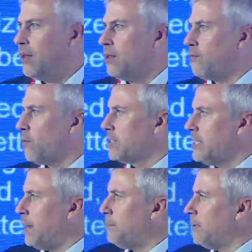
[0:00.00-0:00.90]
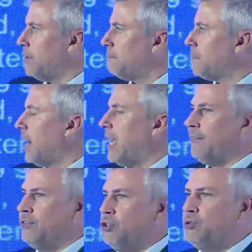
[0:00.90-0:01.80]
For example, I
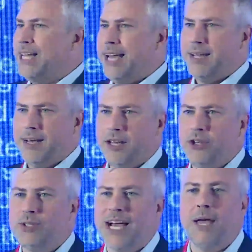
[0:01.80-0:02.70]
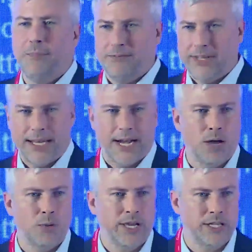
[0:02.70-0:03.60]
have new data, new type of data I
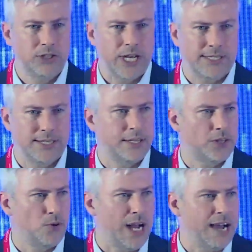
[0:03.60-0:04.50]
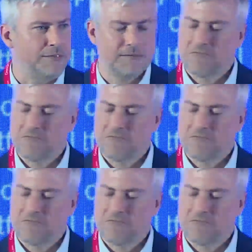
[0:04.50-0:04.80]
want to ingest into the graph.